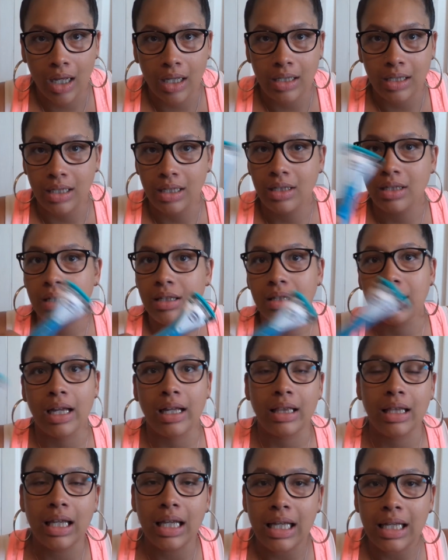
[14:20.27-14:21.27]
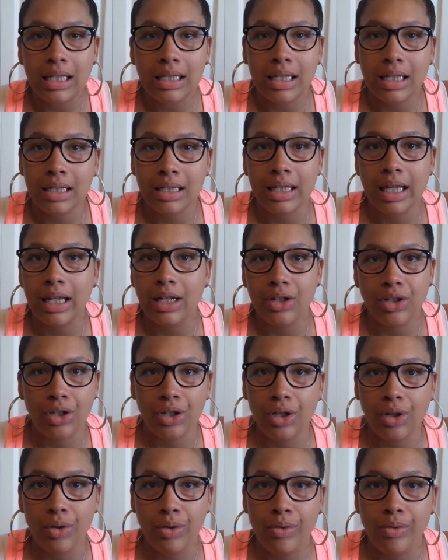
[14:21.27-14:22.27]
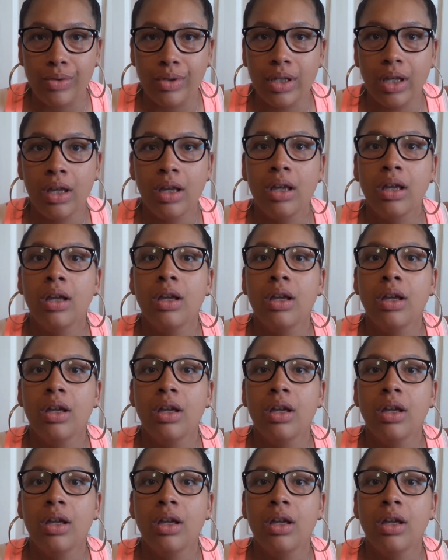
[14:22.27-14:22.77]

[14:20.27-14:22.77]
Because this is, like, the easiest thing to use